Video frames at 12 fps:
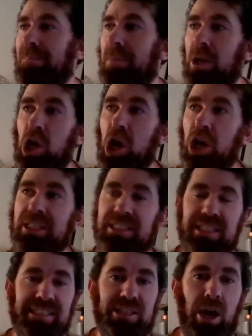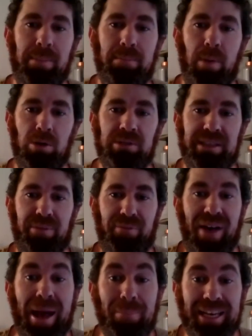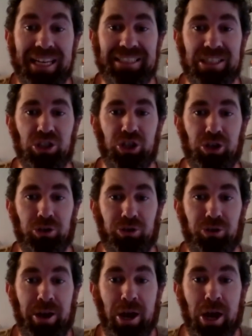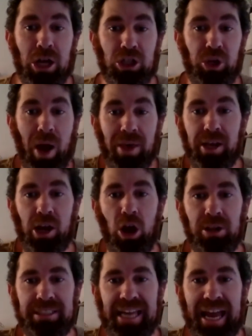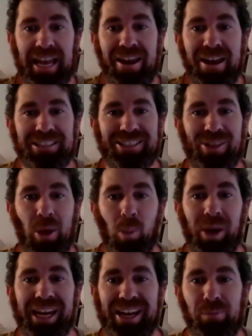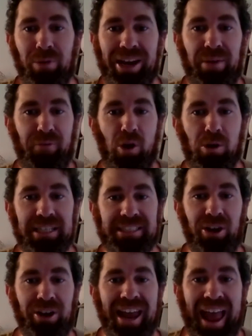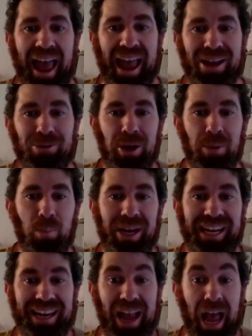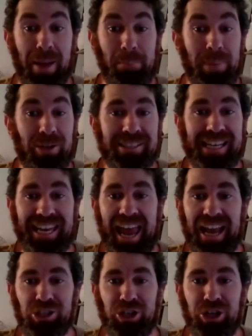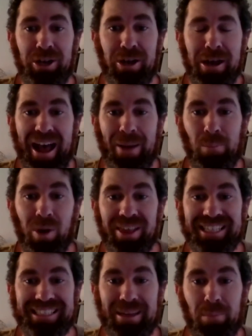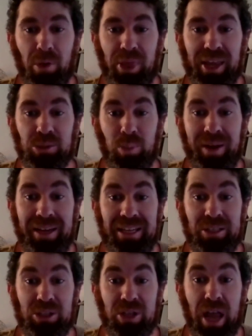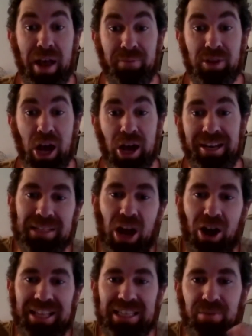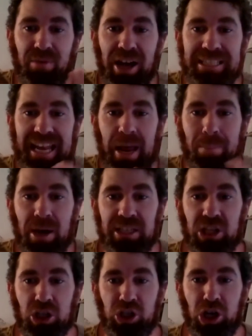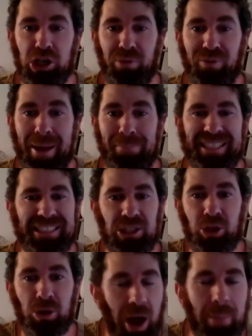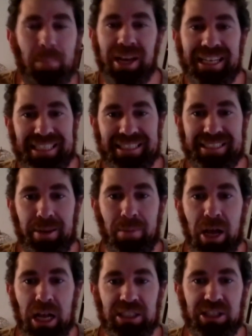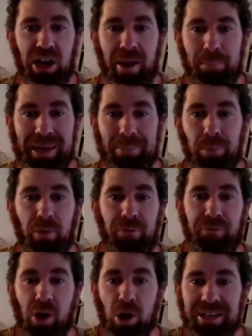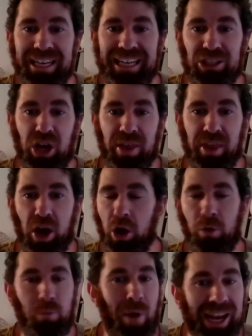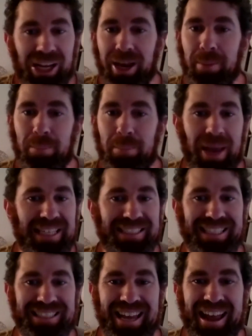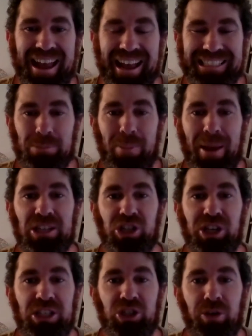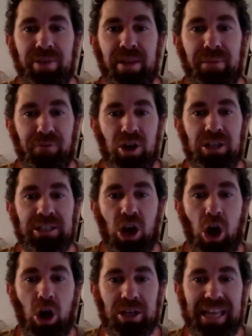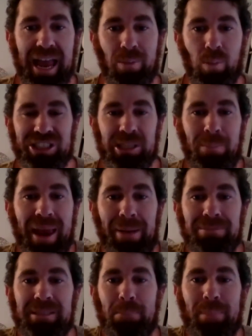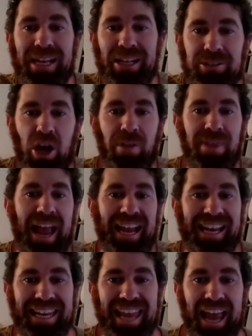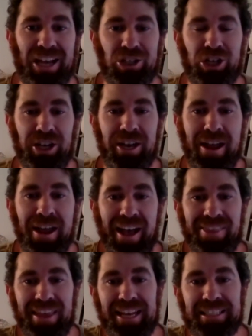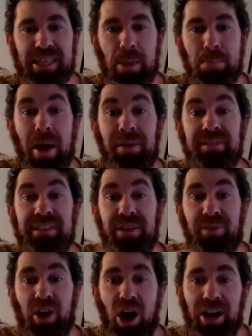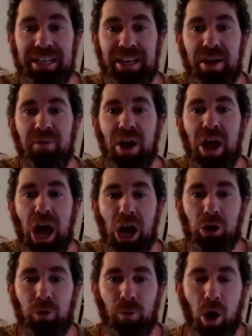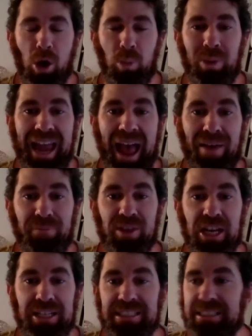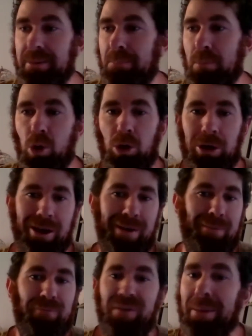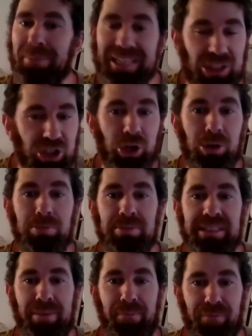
look to signpost families and children to other content so that we can really focus on how can we build connection? And one of the simple things we have done, kind of dividing it amongst our church families, to do like a buddy system. So like people phoning each other on a regular basis, especially during the first lockdown, just to be able to build on that connection. And then as the months have kind of grown, we have done some more like family Zooms and